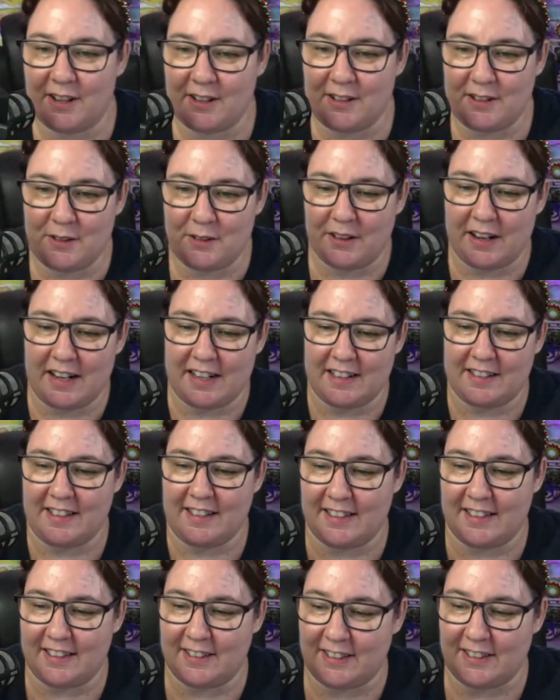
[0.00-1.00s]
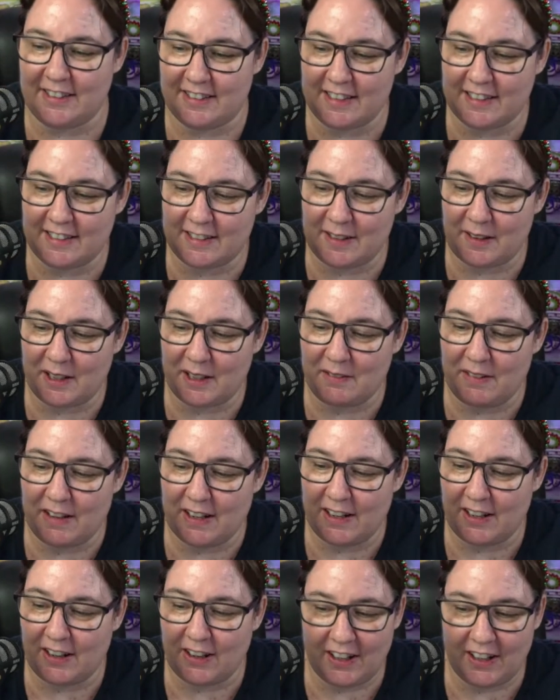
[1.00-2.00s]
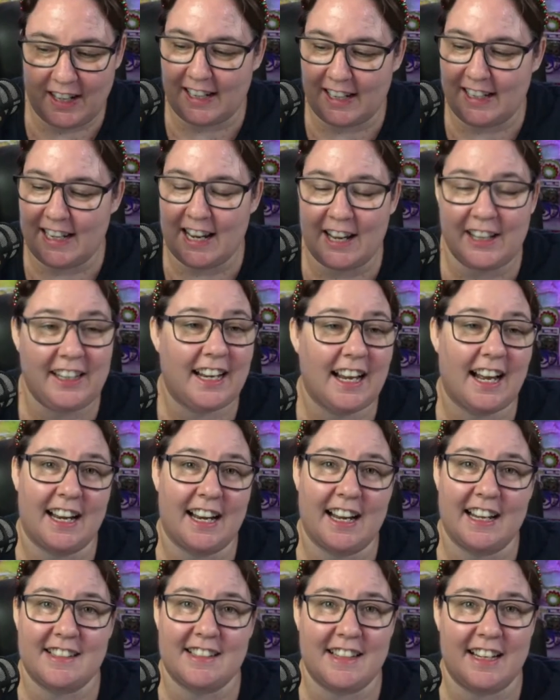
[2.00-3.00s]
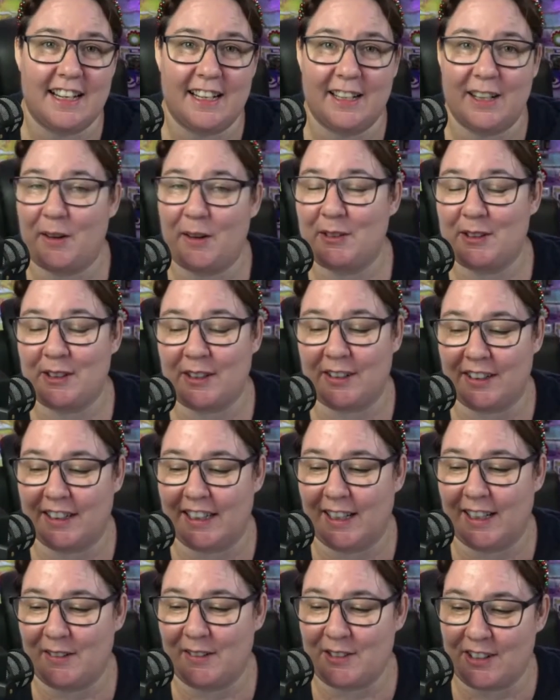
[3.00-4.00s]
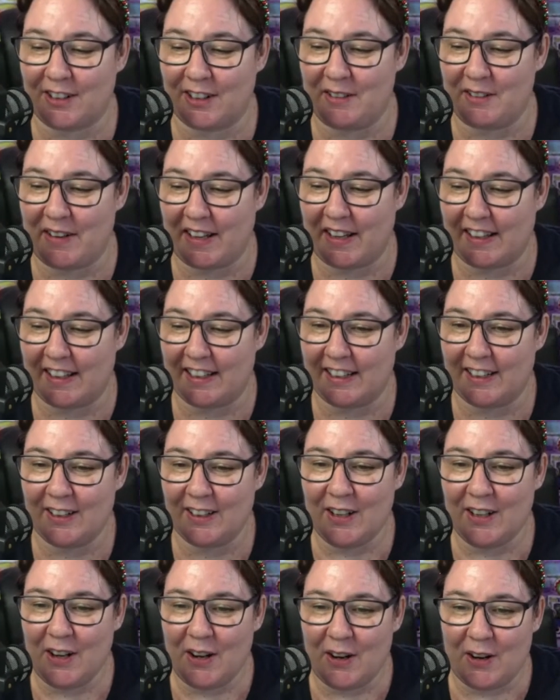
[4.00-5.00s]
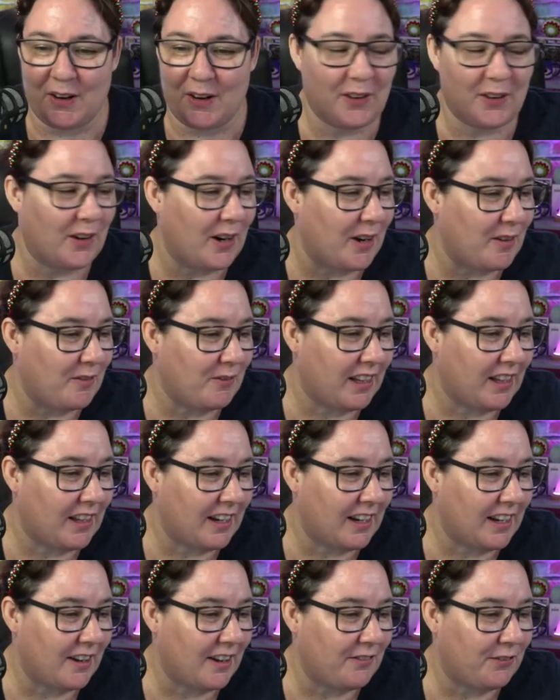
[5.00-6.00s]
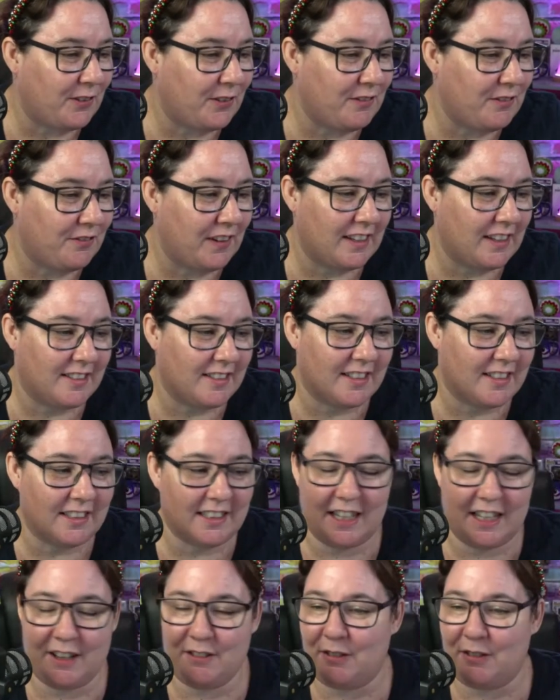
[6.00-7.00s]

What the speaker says: you were out of sync until you said something about it. Okay, now you can't unsee it. I'm sorry about that. All right. Well, I don't know if we've fixed it, if we